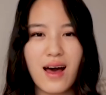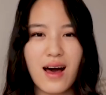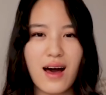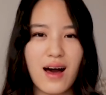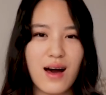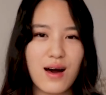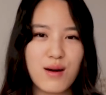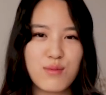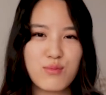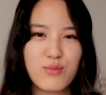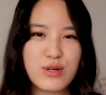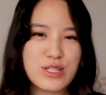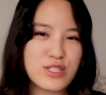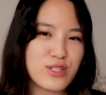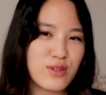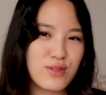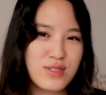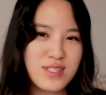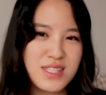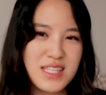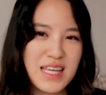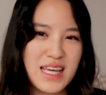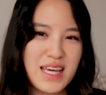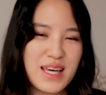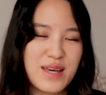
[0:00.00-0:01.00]
Um, we
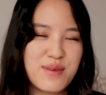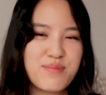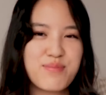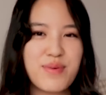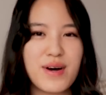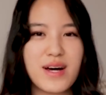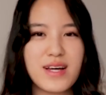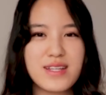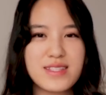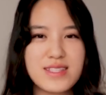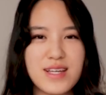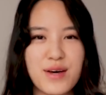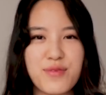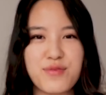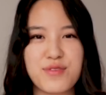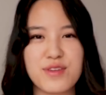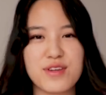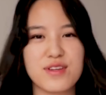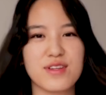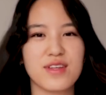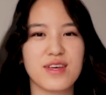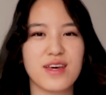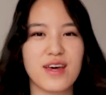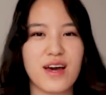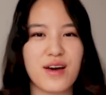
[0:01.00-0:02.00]
shall see, but
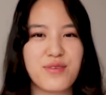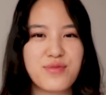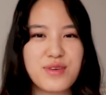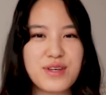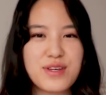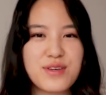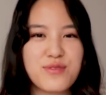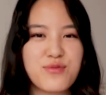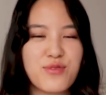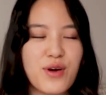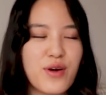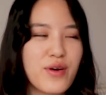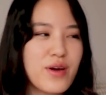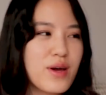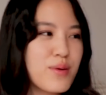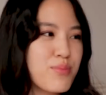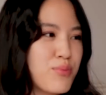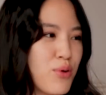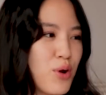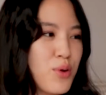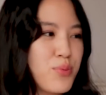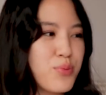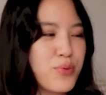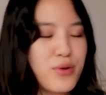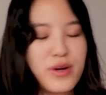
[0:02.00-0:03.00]
definitely I think very
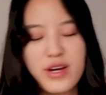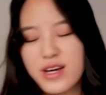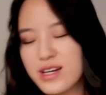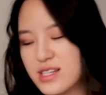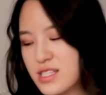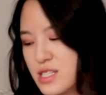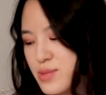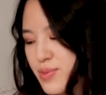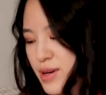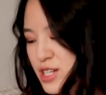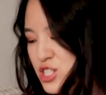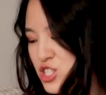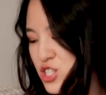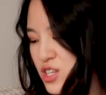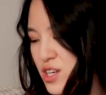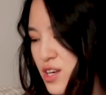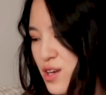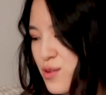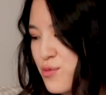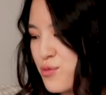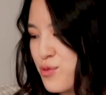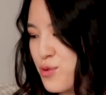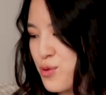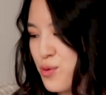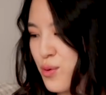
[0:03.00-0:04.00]
appropriate,
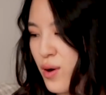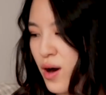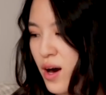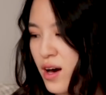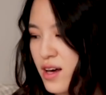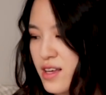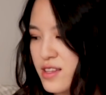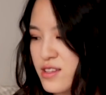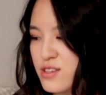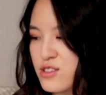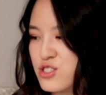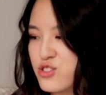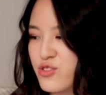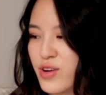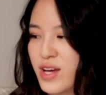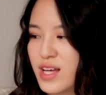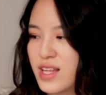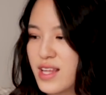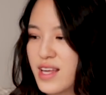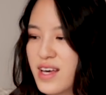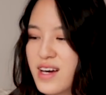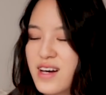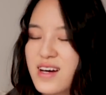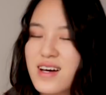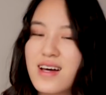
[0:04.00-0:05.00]
especially if you are in
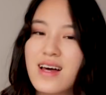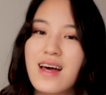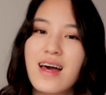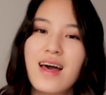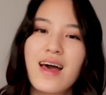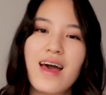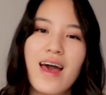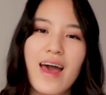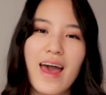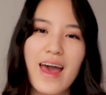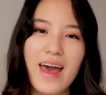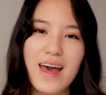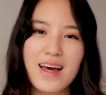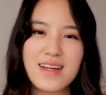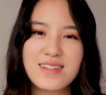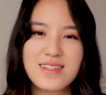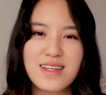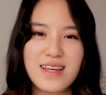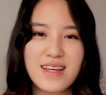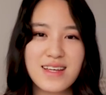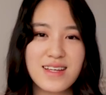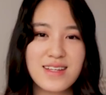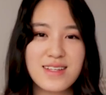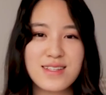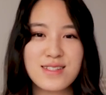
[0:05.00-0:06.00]
Australia
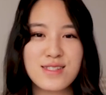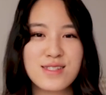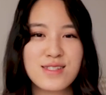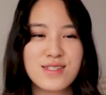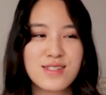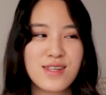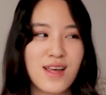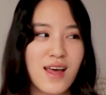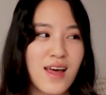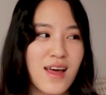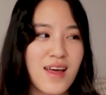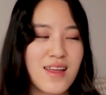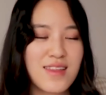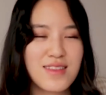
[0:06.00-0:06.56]
and it is